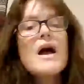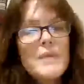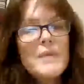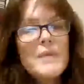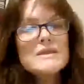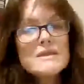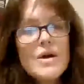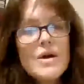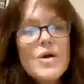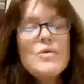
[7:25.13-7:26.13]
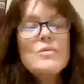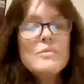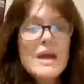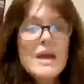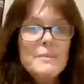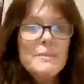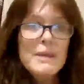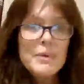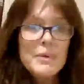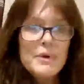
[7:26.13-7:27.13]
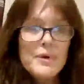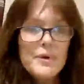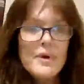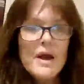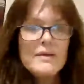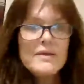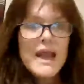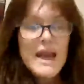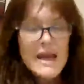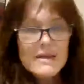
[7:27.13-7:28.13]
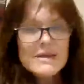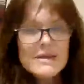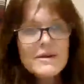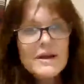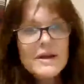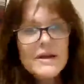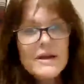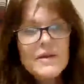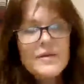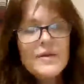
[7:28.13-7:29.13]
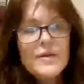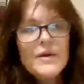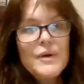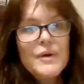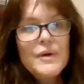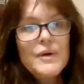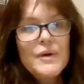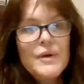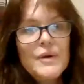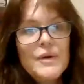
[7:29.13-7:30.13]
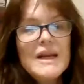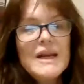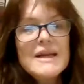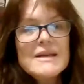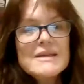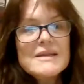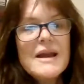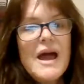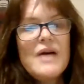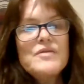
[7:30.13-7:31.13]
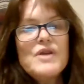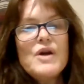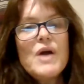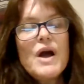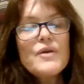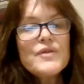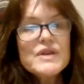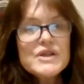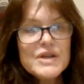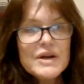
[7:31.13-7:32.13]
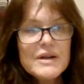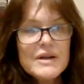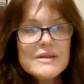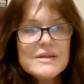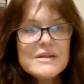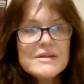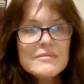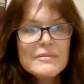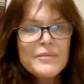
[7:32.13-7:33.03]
I've met so many people who have cancer and other morbidities that have no health insurance